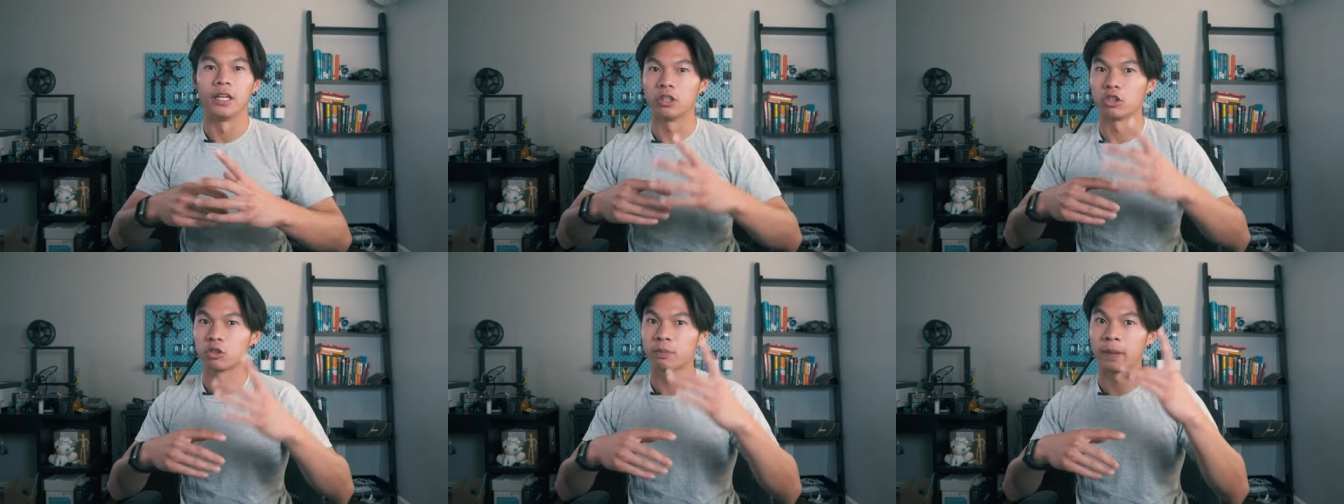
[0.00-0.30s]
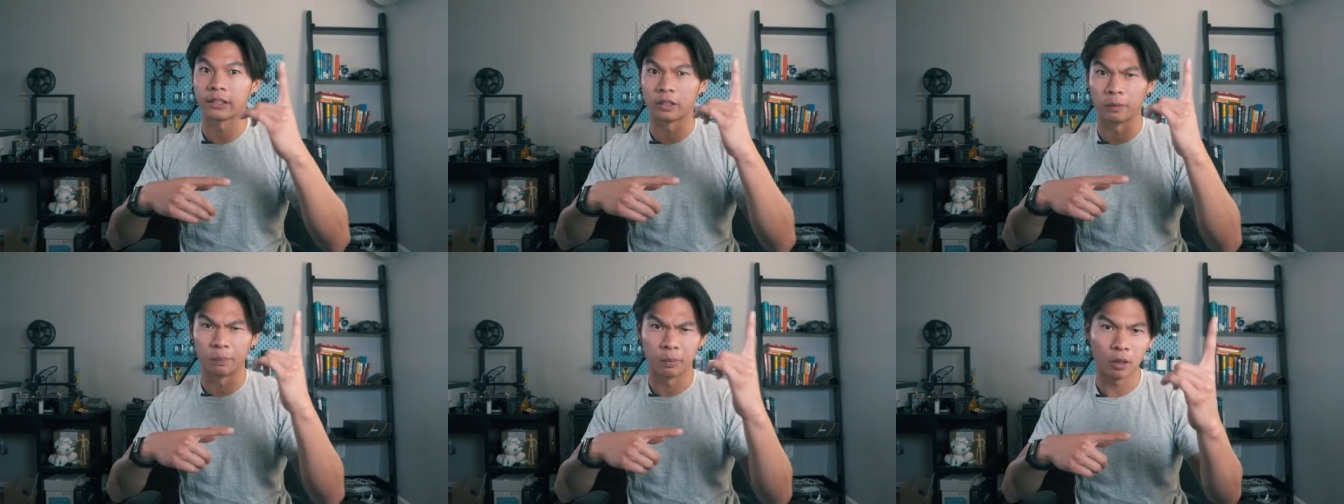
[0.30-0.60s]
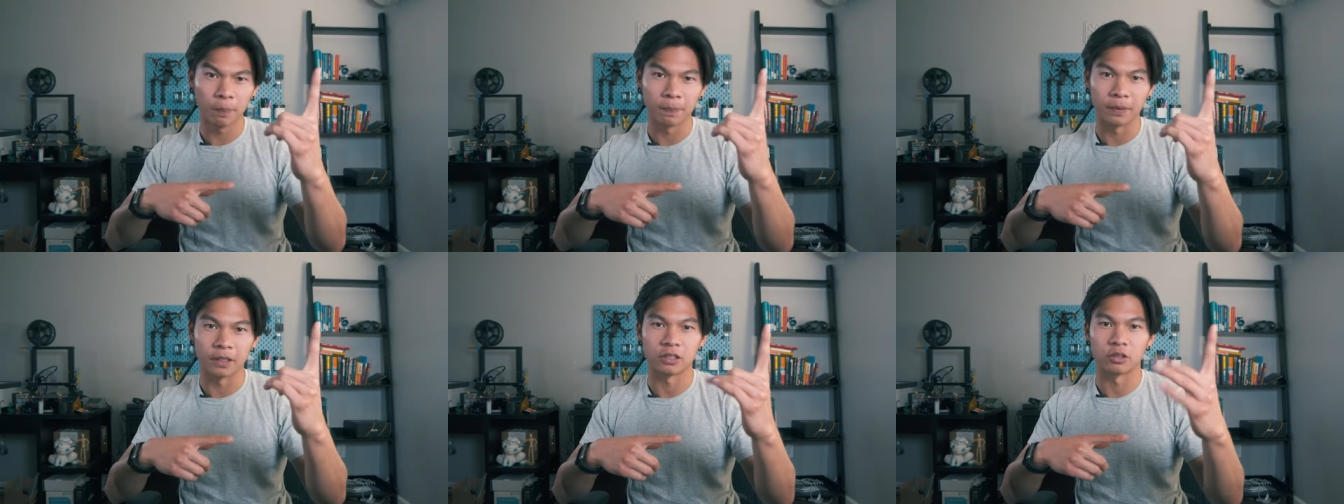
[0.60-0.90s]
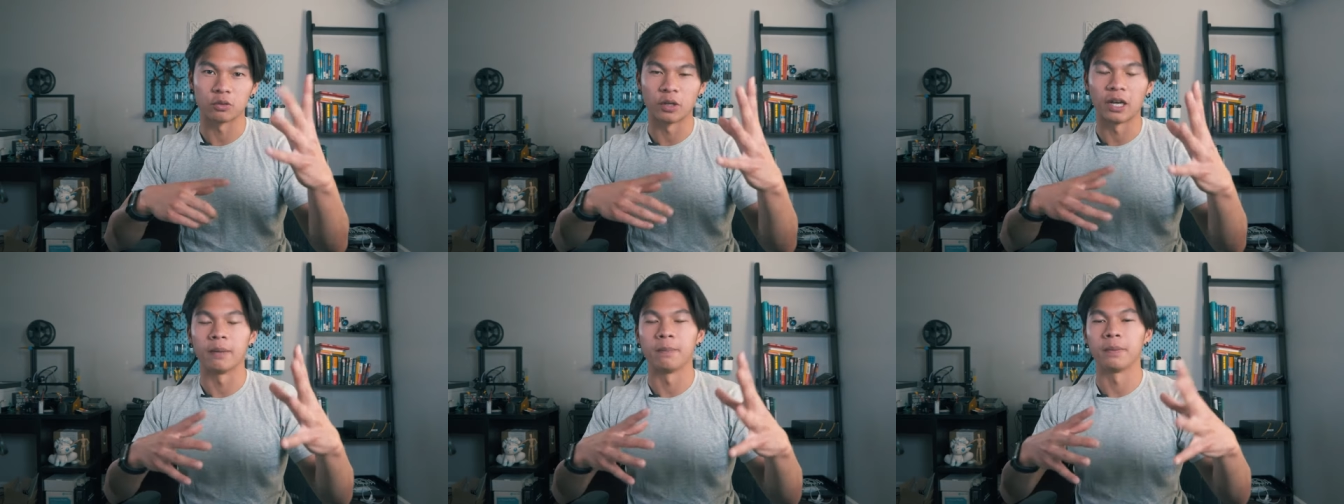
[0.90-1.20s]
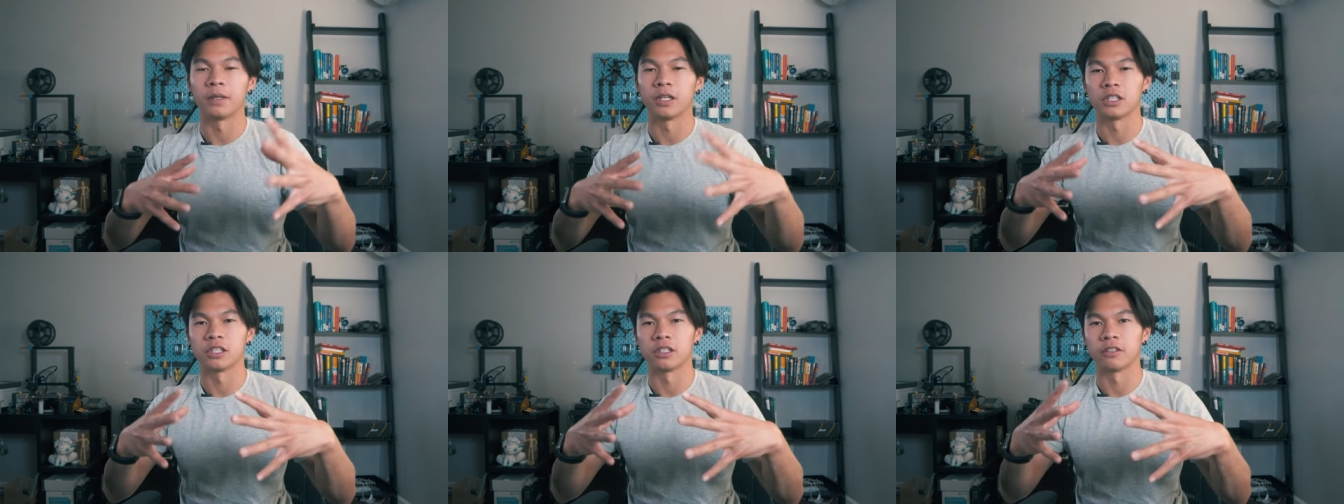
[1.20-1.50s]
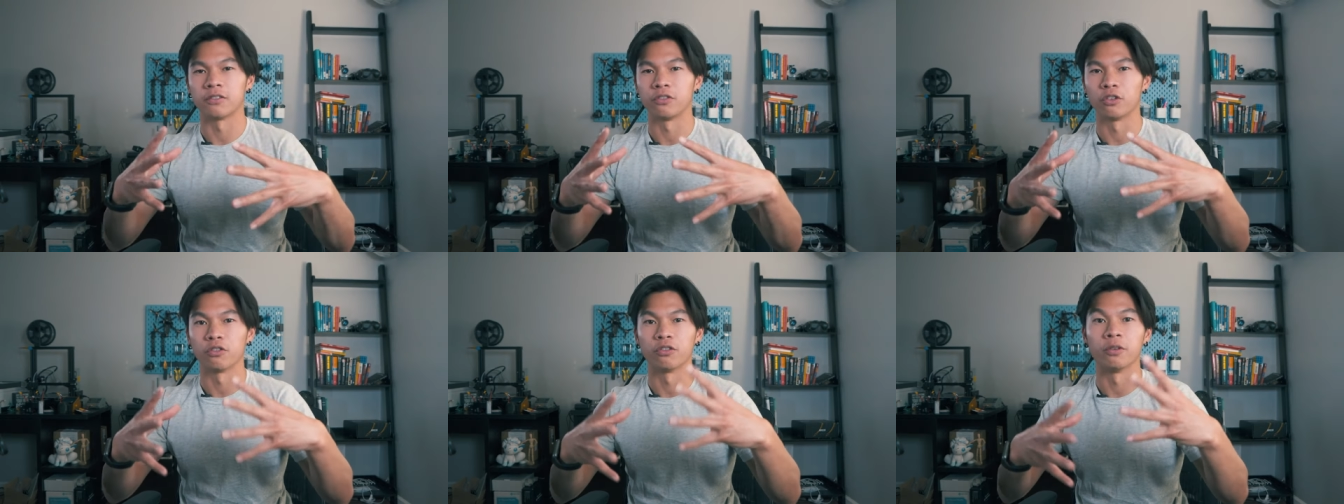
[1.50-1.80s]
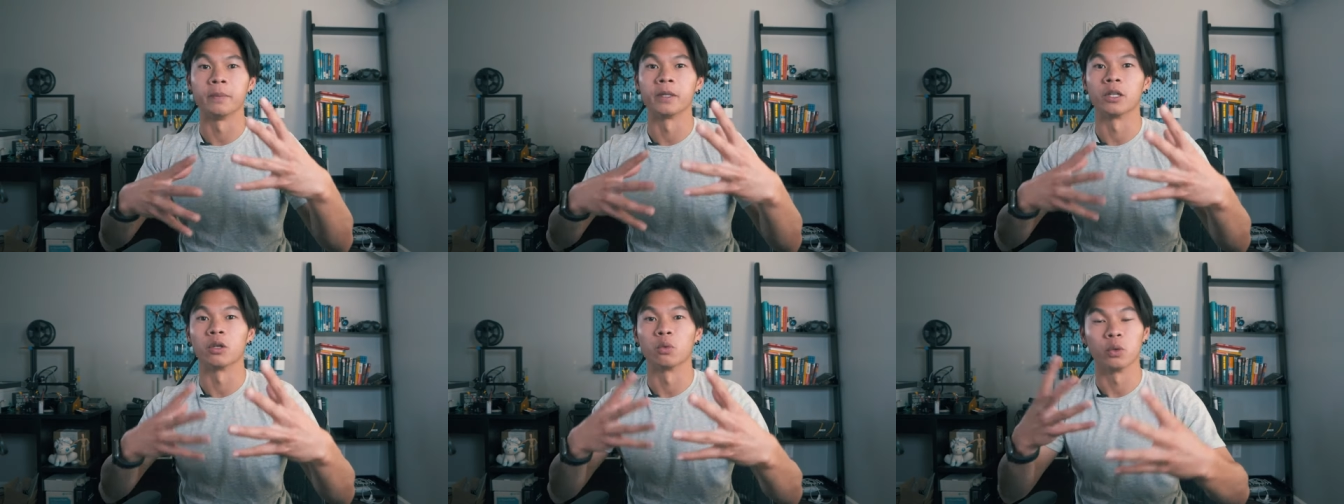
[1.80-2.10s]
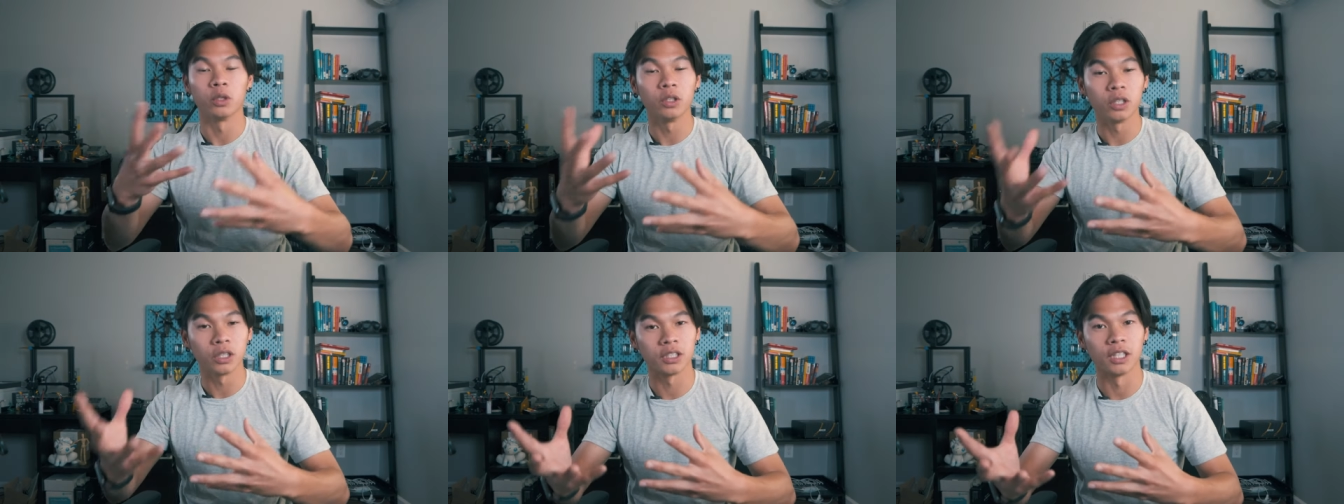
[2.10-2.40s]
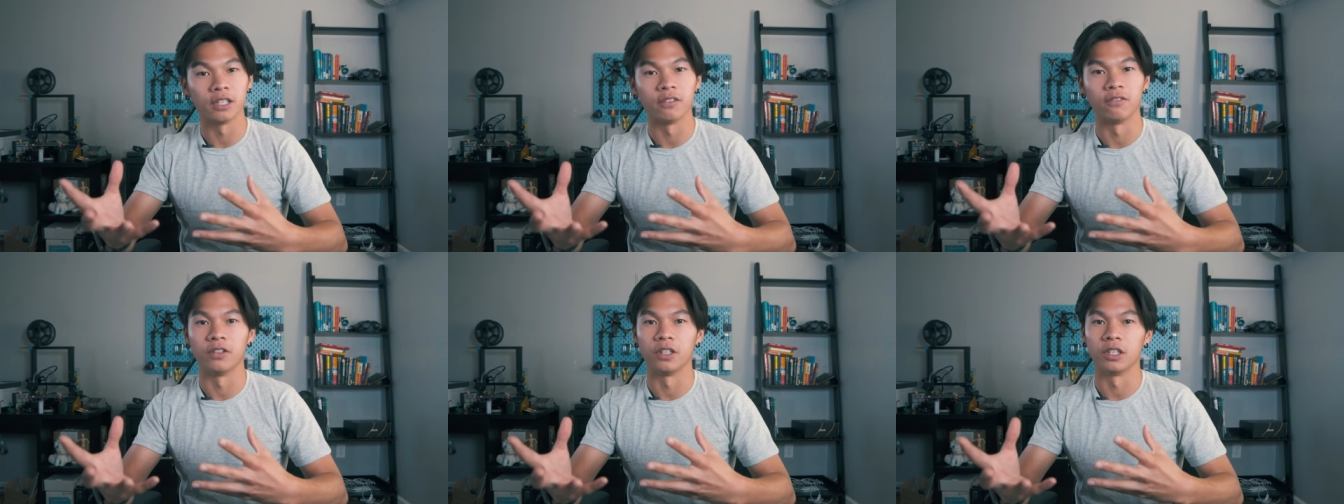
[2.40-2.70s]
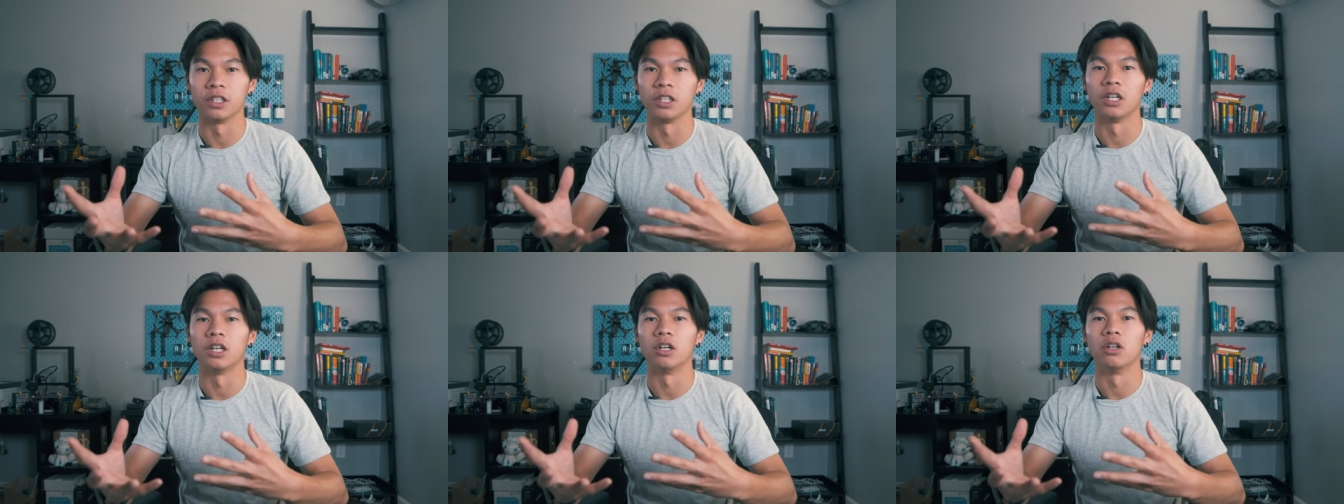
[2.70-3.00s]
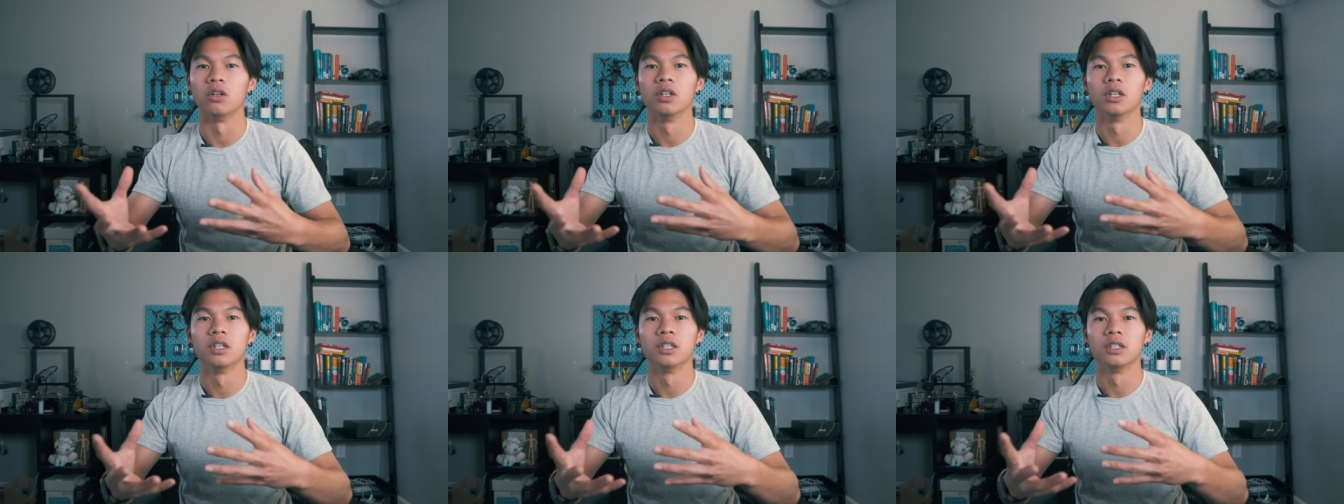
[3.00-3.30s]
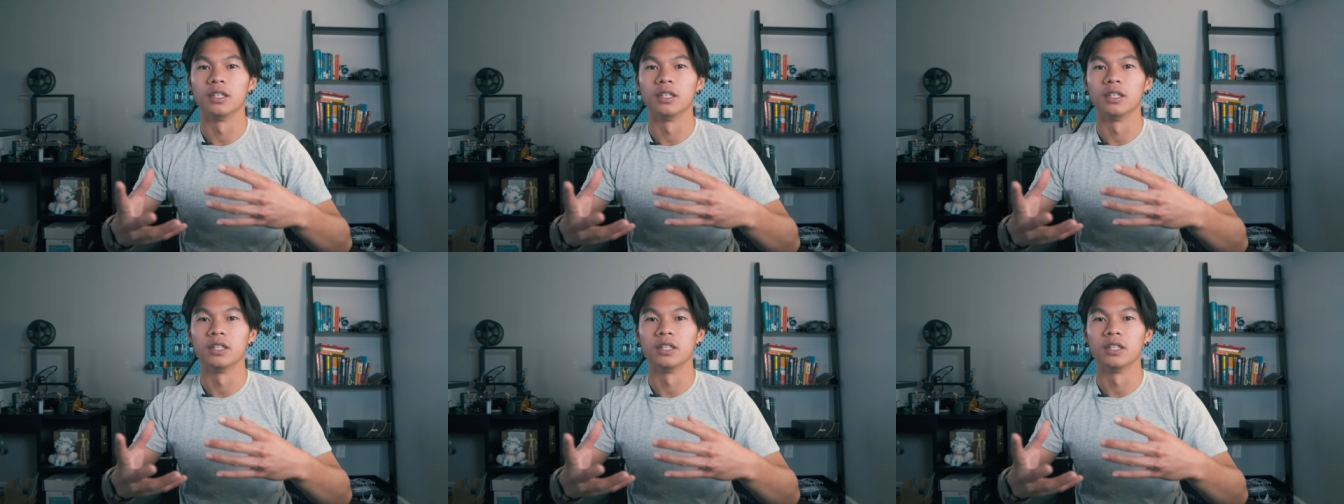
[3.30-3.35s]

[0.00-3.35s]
It goes back to purpose, right? Because if you're filming a real estate video,